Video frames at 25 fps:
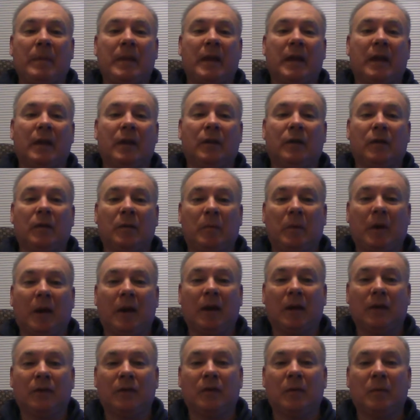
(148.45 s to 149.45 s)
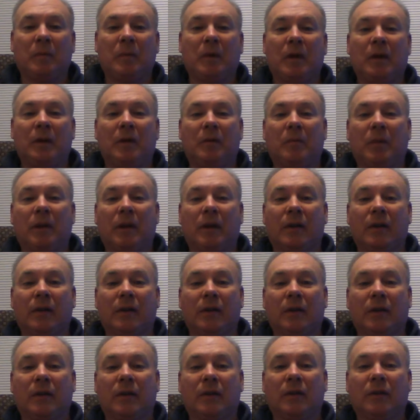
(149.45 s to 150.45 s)
and it's estimated by
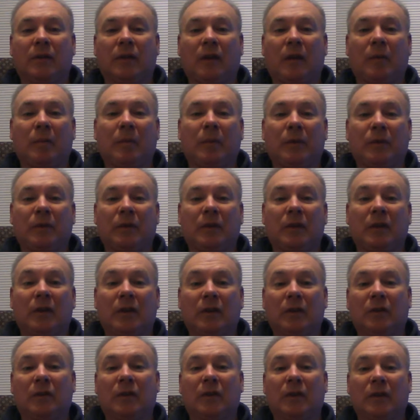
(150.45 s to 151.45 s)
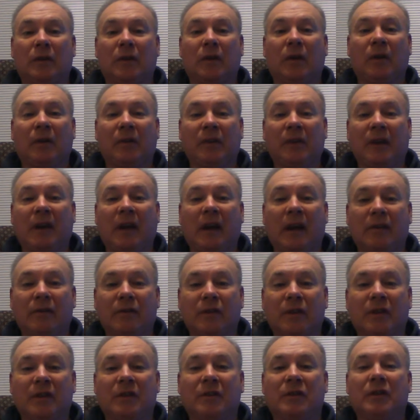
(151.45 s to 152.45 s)
the sample statistic called the
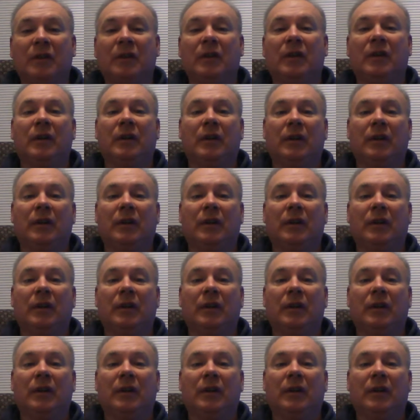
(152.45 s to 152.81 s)
average.